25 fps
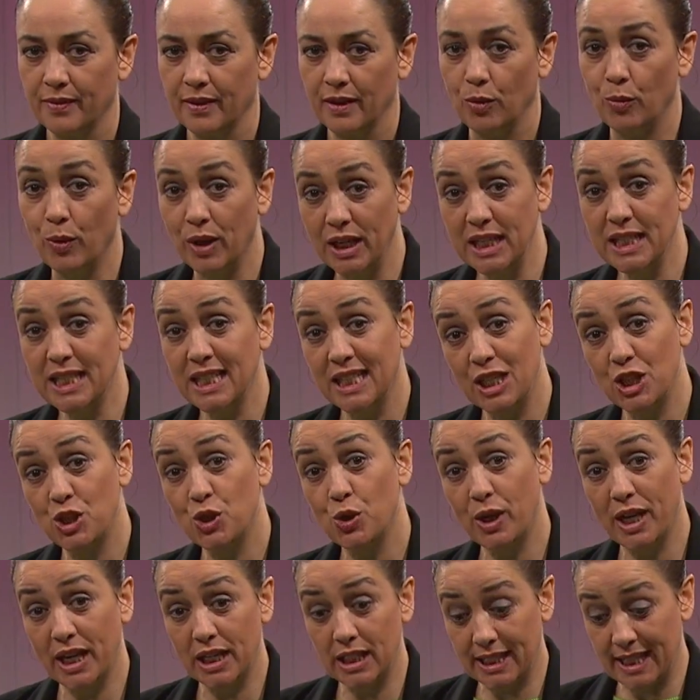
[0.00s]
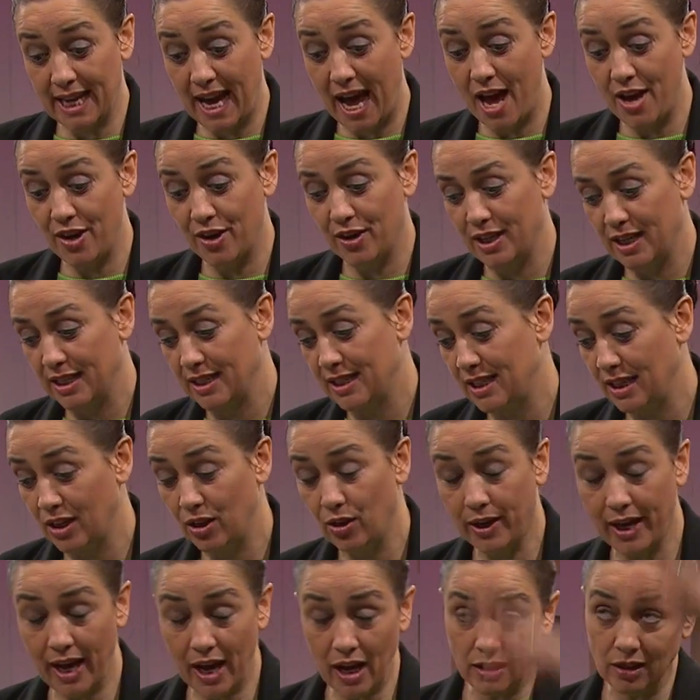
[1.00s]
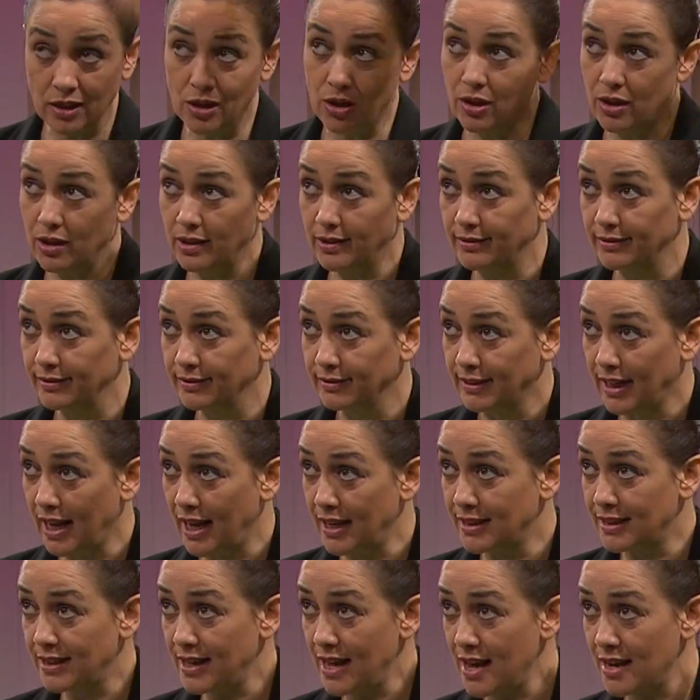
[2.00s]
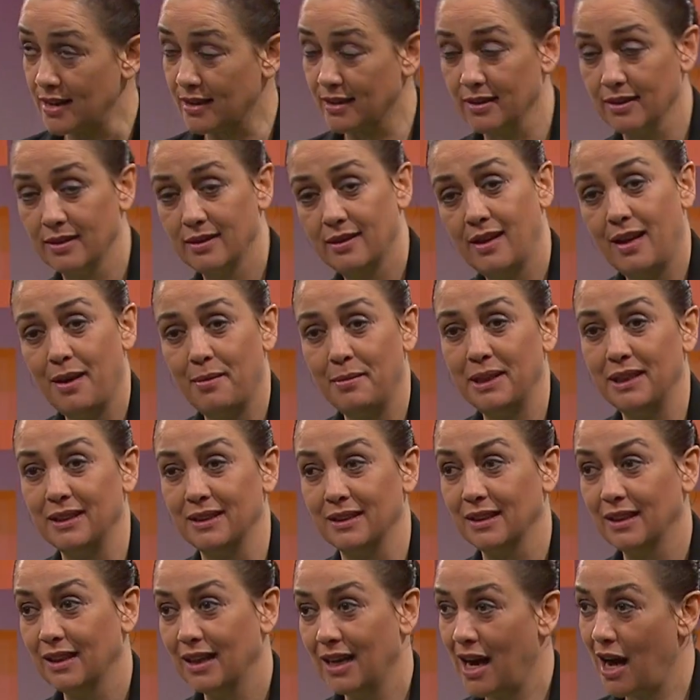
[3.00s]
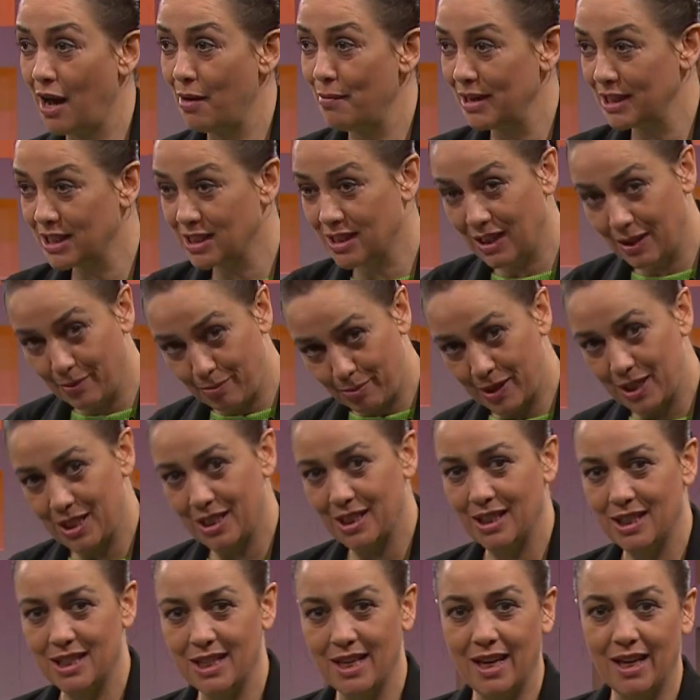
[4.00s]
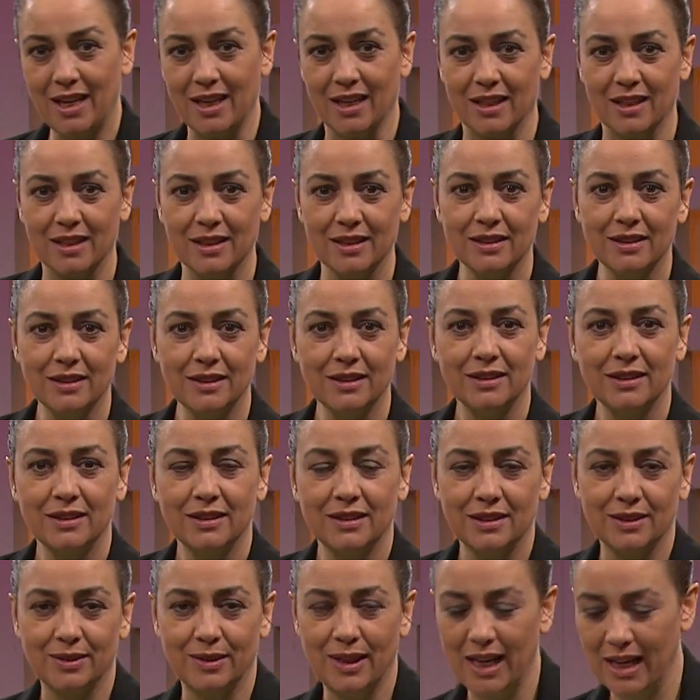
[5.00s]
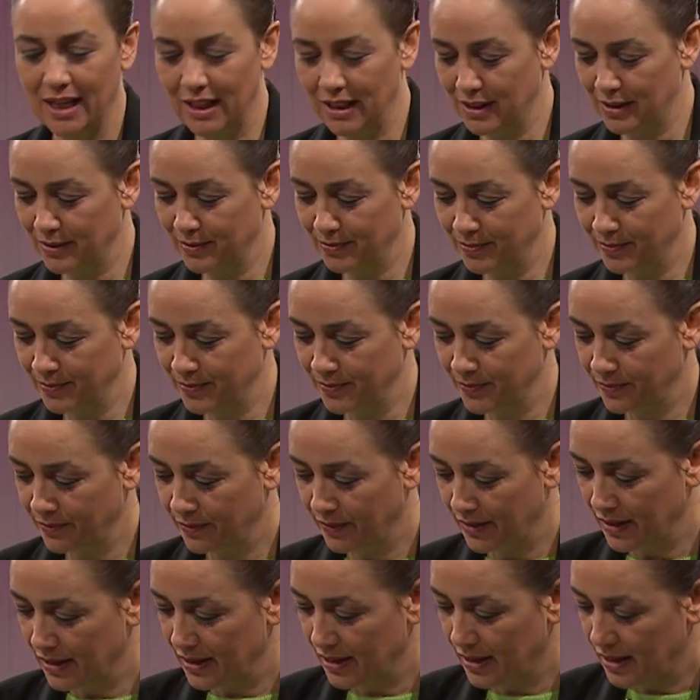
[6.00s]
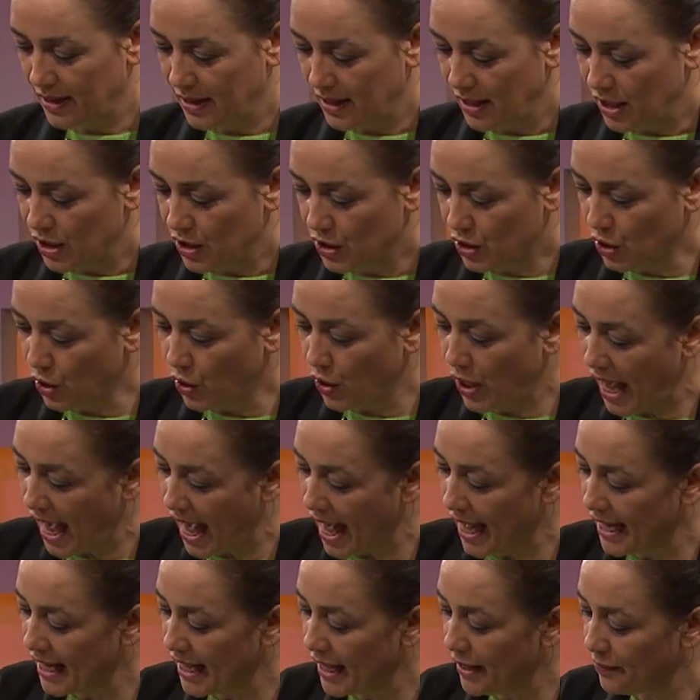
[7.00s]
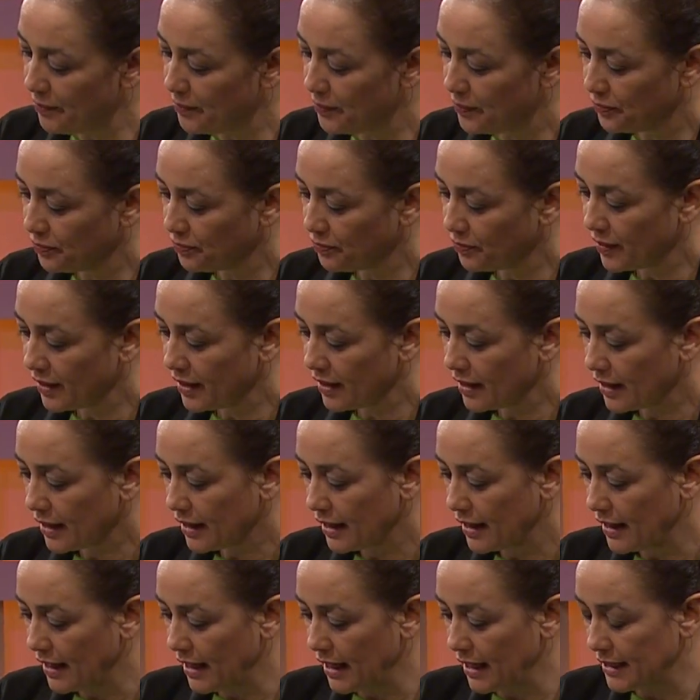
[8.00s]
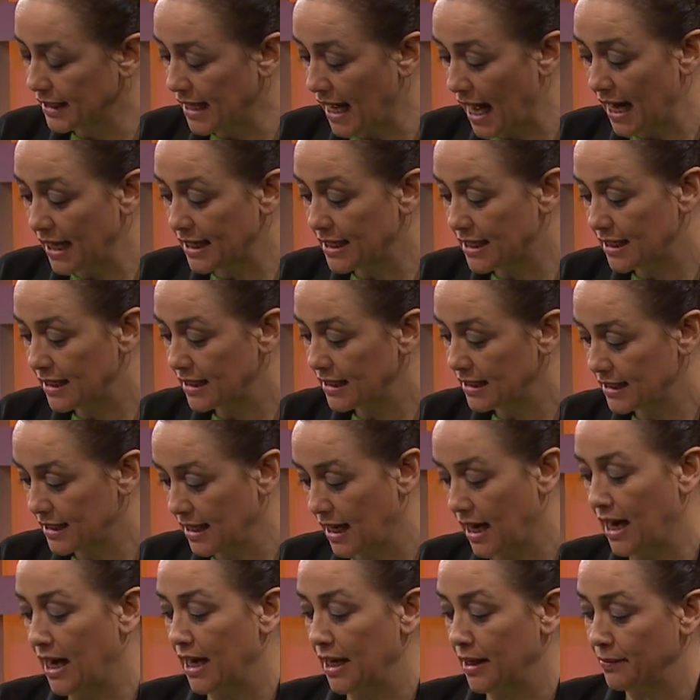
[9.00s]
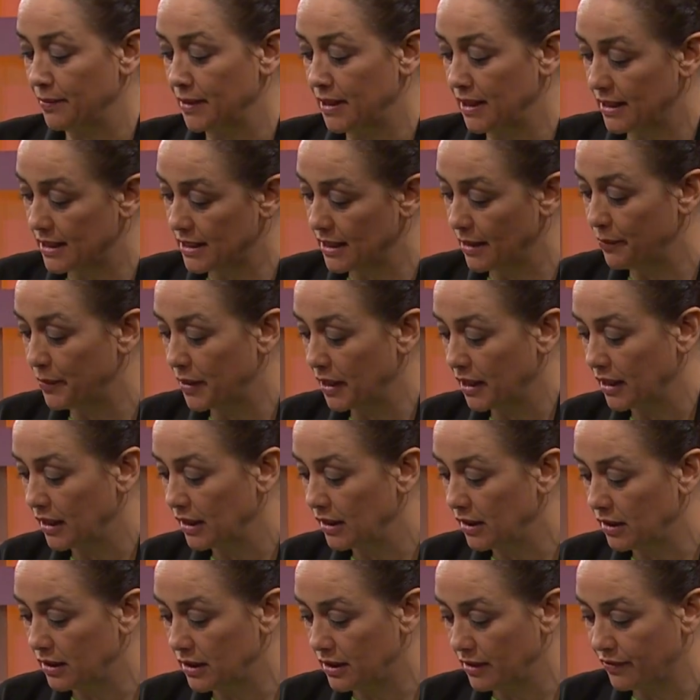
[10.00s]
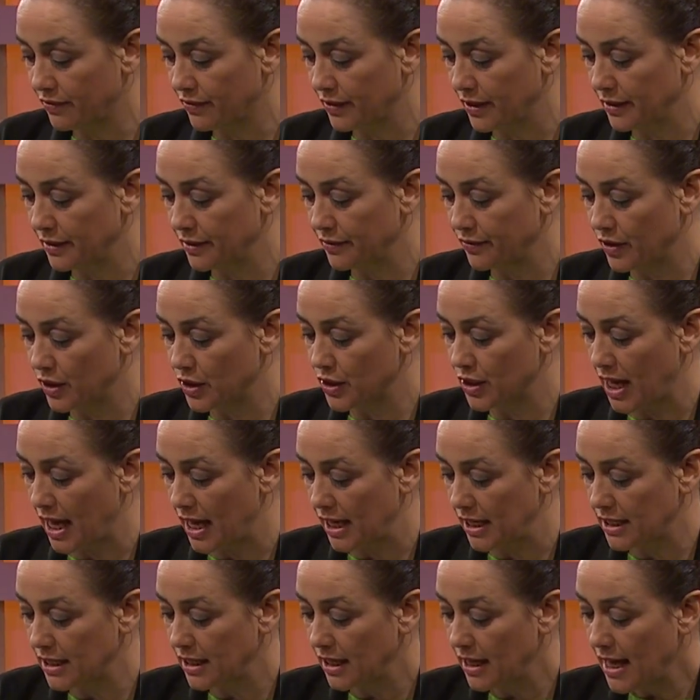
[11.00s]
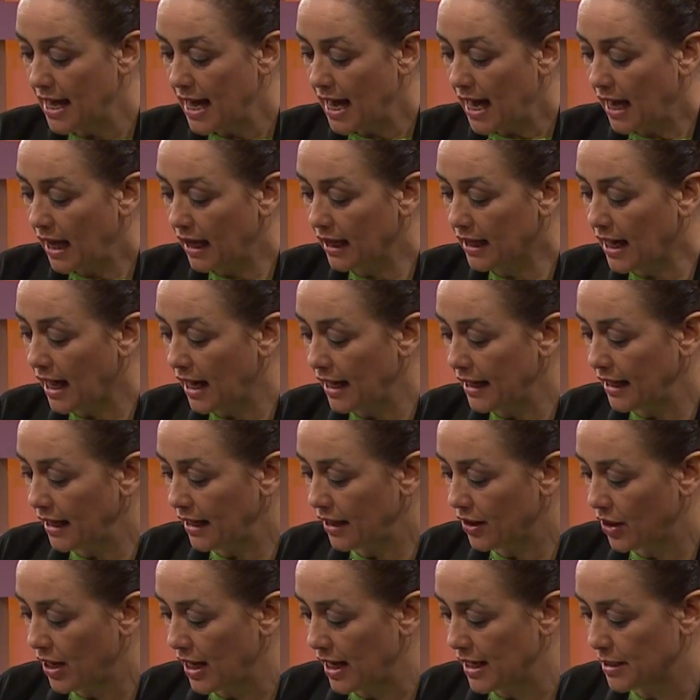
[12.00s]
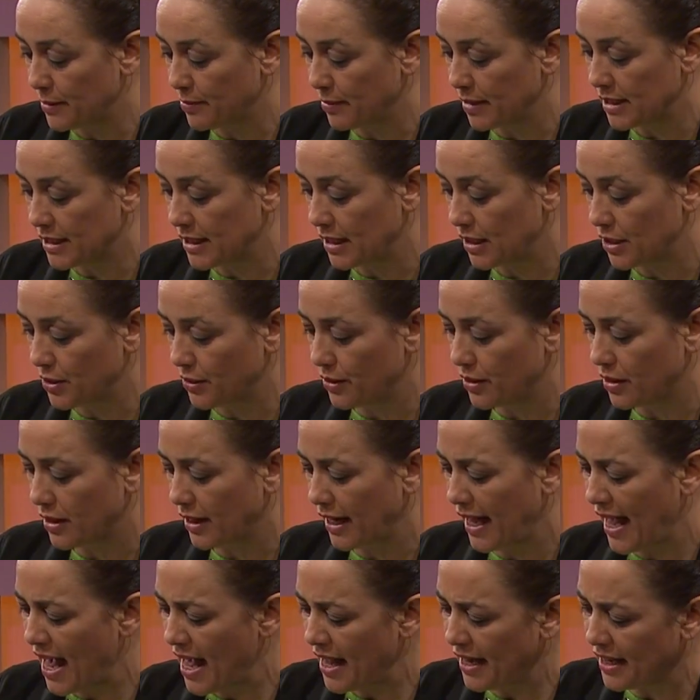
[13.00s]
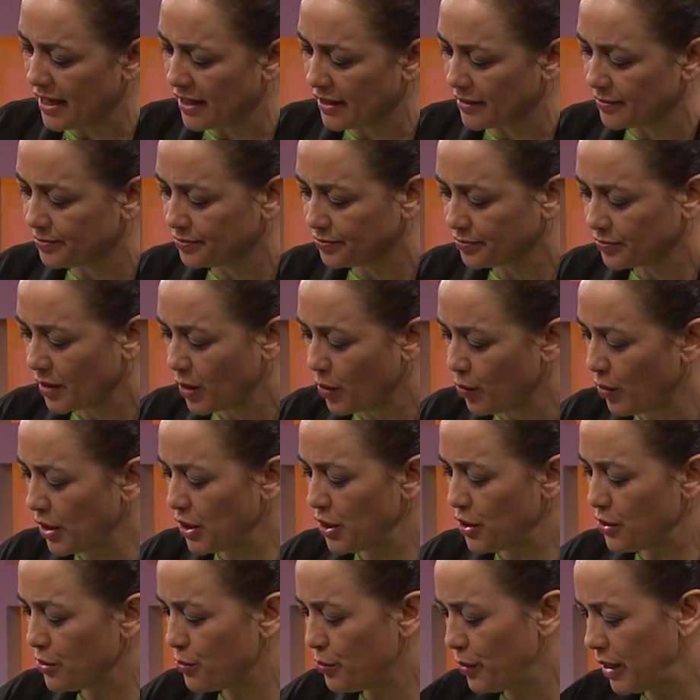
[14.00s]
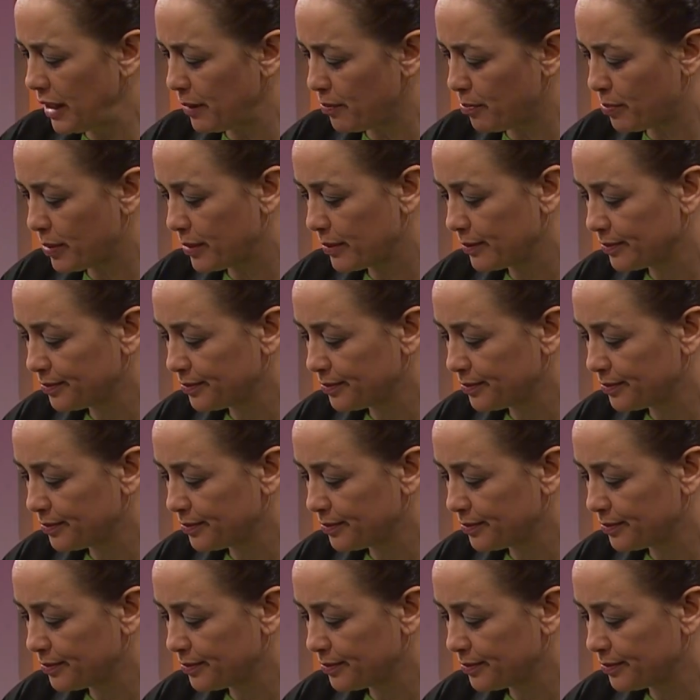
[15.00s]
When is it that you get tired and say, okay, Lord, that's it? I mean, how much can a person take, right? So Hannah, that time, did something a little different. Verse 8, Elkanah, her husband, said to her, Hannah, why do you weep?